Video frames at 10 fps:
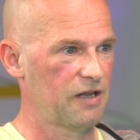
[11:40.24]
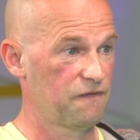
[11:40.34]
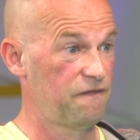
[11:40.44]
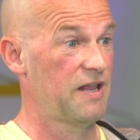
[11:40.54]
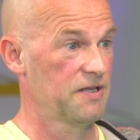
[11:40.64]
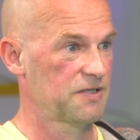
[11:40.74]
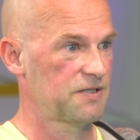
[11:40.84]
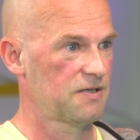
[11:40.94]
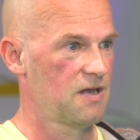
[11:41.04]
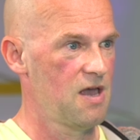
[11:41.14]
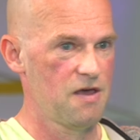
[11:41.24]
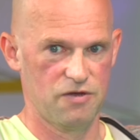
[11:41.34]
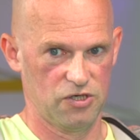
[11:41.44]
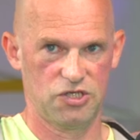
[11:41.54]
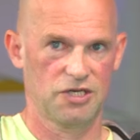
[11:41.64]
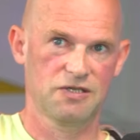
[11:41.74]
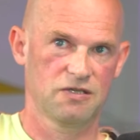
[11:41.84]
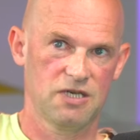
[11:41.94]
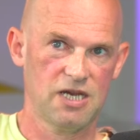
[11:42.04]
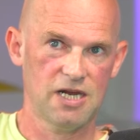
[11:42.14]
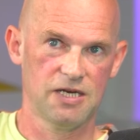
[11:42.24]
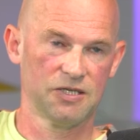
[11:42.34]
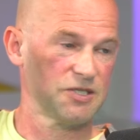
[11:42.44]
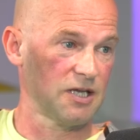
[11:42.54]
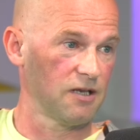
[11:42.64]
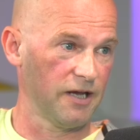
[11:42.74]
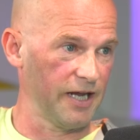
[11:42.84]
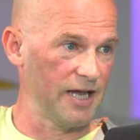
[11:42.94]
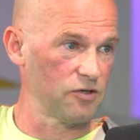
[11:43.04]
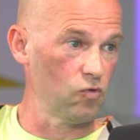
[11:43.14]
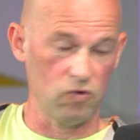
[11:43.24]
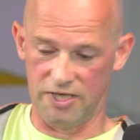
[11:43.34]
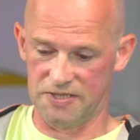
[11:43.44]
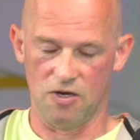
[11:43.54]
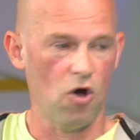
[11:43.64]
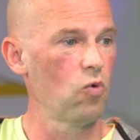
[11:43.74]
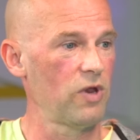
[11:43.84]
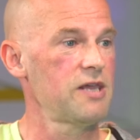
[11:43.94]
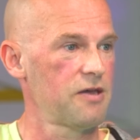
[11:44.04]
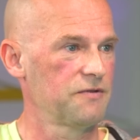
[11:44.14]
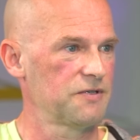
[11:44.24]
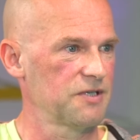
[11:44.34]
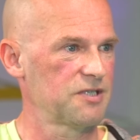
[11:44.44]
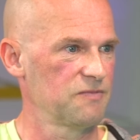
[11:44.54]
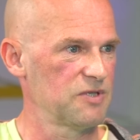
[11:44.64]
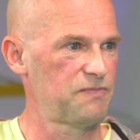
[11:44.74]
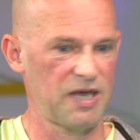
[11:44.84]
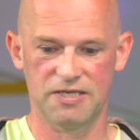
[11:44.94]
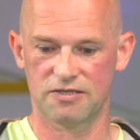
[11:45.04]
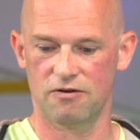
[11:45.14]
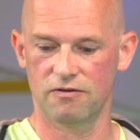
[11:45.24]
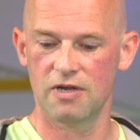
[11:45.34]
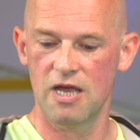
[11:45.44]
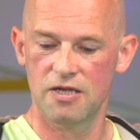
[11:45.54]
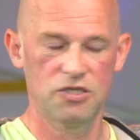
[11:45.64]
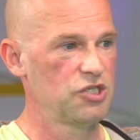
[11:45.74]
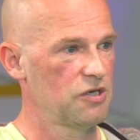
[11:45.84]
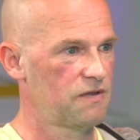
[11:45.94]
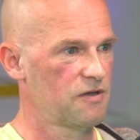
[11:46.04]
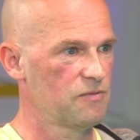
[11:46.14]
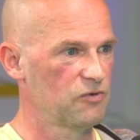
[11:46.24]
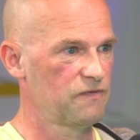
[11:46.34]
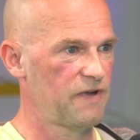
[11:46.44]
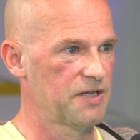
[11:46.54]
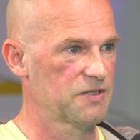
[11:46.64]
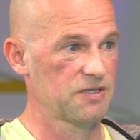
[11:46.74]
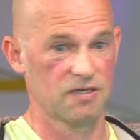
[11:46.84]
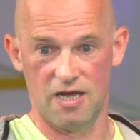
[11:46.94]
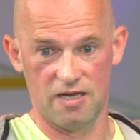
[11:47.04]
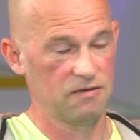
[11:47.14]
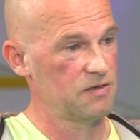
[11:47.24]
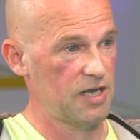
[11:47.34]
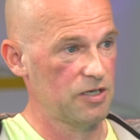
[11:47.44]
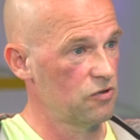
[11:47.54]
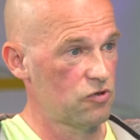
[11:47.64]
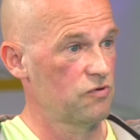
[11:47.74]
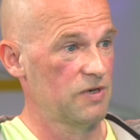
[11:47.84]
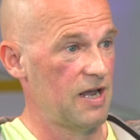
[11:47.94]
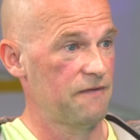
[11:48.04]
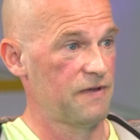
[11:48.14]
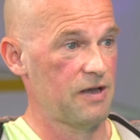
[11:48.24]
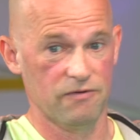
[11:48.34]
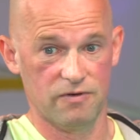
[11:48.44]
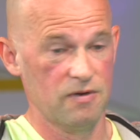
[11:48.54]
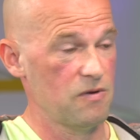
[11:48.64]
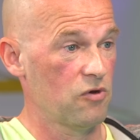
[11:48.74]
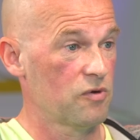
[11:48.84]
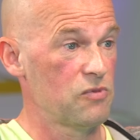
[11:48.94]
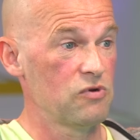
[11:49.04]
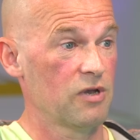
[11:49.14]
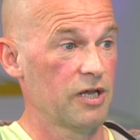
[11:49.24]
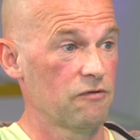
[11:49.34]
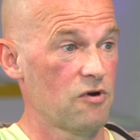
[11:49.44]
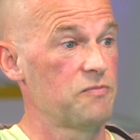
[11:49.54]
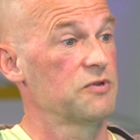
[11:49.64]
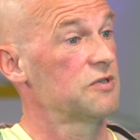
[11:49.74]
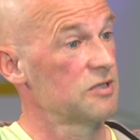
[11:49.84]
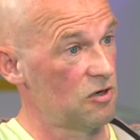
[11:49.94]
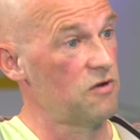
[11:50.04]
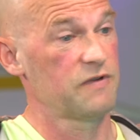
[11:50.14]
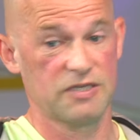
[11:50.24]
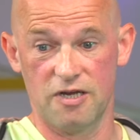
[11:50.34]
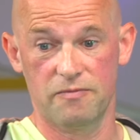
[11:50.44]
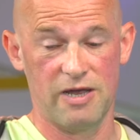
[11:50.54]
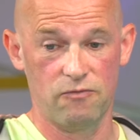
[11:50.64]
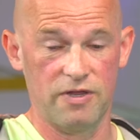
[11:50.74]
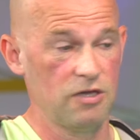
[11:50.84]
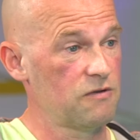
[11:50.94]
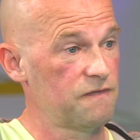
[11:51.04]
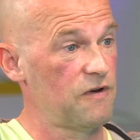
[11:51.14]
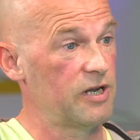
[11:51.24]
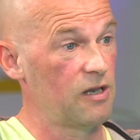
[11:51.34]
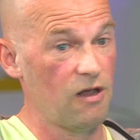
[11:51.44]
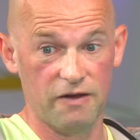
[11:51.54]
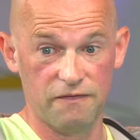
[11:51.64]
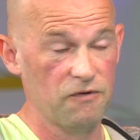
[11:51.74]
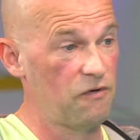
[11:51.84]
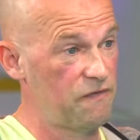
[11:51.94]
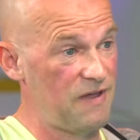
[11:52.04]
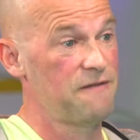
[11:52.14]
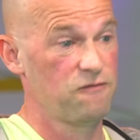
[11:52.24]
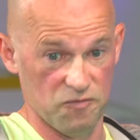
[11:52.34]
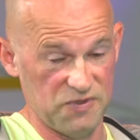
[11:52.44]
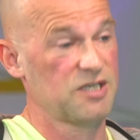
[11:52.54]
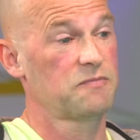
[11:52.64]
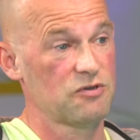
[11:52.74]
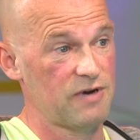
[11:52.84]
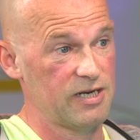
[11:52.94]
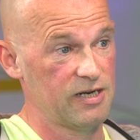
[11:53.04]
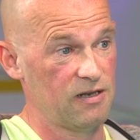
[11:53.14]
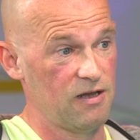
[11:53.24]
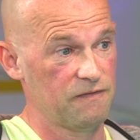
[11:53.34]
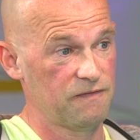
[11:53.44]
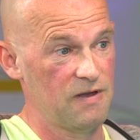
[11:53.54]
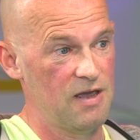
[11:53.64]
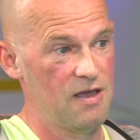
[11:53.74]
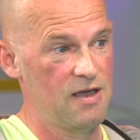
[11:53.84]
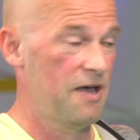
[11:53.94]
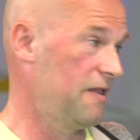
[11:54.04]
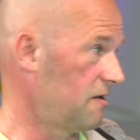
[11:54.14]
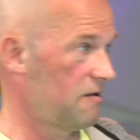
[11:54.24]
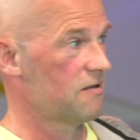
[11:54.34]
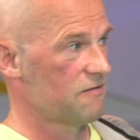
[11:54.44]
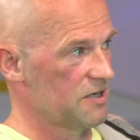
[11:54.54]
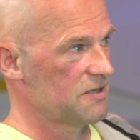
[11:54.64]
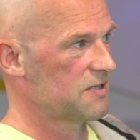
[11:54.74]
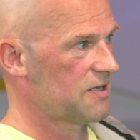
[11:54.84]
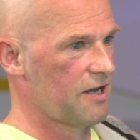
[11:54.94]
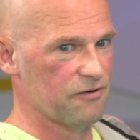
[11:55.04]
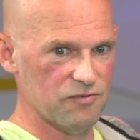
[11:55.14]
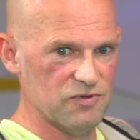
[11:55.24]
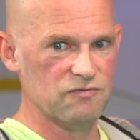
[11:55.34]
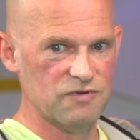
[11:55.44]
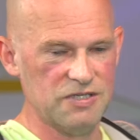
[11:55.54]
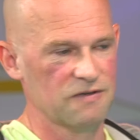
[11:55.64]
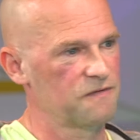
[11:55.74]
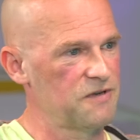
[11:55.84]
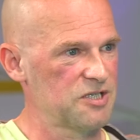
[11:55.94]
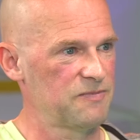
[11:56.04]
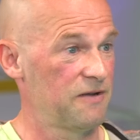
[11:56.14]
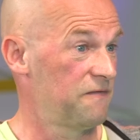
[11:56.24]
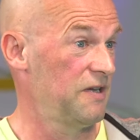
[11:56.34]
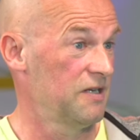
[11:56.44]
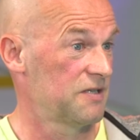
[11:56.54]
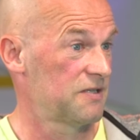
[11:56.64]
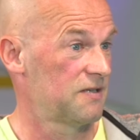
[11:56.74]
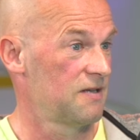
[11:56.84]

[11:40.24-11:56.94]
vents that doesn't need sunlight at all? Its whole ecosystem is based on geothermal vents, and you could have that on a moon like Europa. So there's a lot of excitement about whether you could find life of that form, subterranean life. Yeah. And then at the other end of the scale, there was recent fuss about Venus.